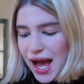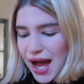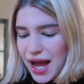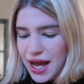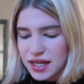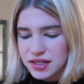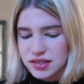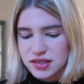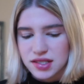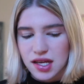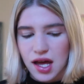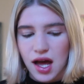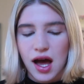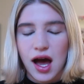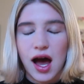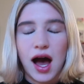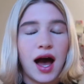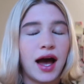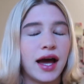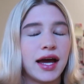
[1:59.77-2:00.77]
And
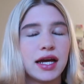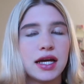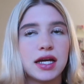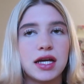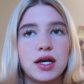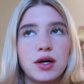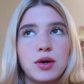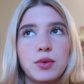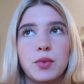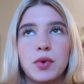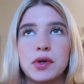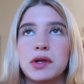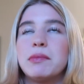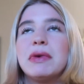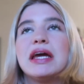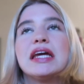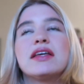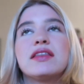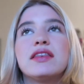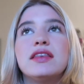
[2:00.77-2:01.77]
I want to
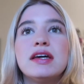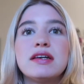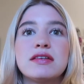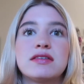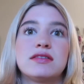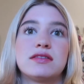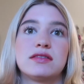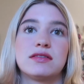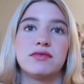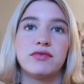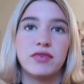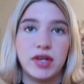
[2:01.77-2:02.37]
make this